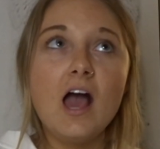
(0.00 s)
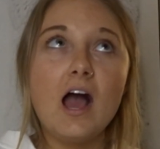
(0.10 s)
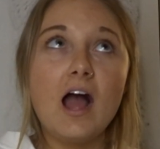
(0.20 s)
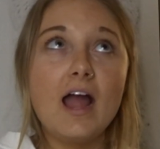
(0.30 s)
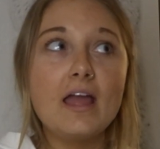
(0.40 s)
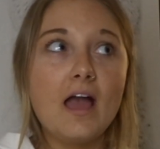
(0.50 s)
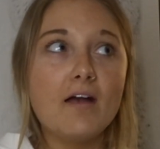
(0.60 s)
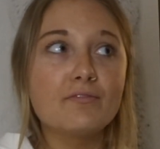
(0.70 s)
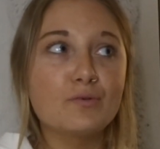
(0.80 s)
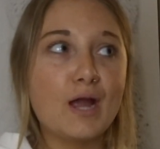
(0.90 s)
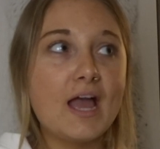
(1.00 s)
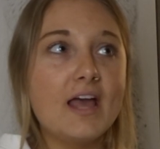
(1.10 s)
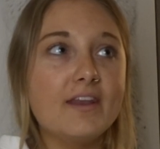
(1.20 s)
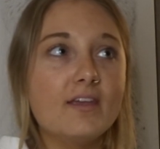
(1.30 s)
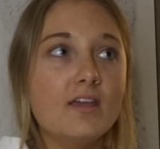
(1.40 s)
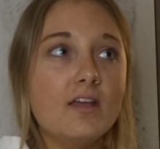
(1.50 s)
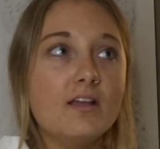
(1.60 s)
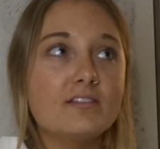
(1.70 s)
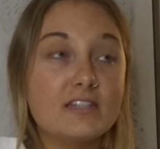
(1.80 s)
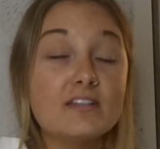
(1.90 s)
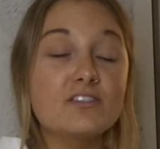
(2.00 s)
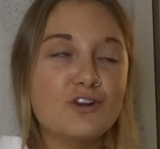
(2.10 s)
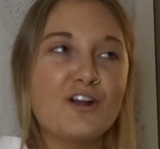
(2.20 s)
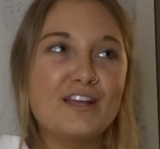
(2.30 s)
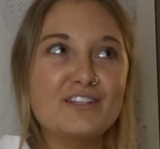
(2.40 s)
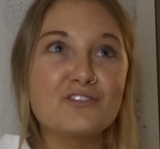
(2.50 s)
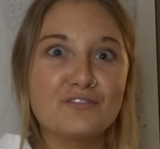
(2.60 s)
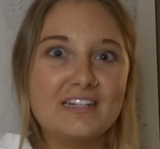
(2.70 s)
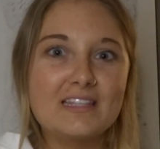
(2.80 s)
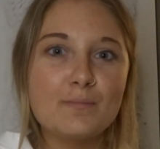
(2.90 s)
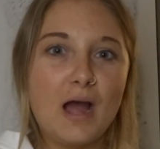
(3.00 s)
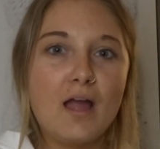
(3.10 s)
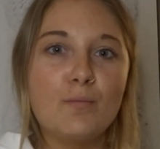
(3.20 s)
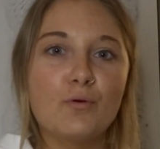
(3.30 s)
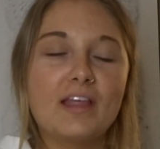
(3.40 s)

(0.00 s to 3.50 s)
I have read, since starting to read the Bible,